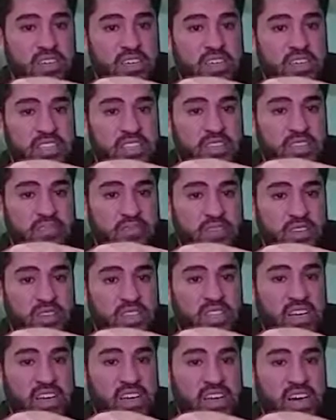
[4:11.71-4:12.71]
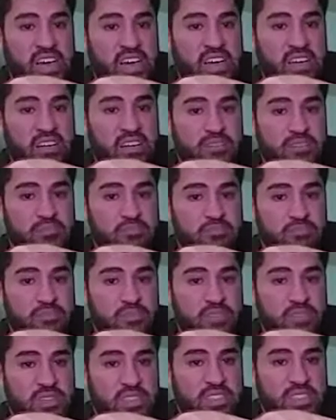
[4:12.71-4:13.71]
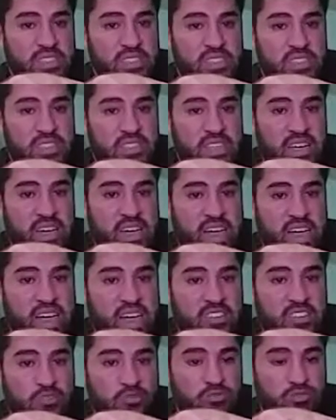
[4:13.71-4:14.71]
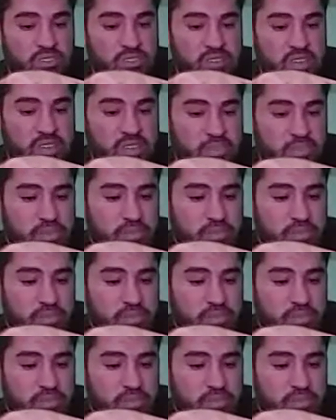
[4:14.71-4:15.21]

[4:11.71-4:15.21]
It didn't feel like I um like had no sleep.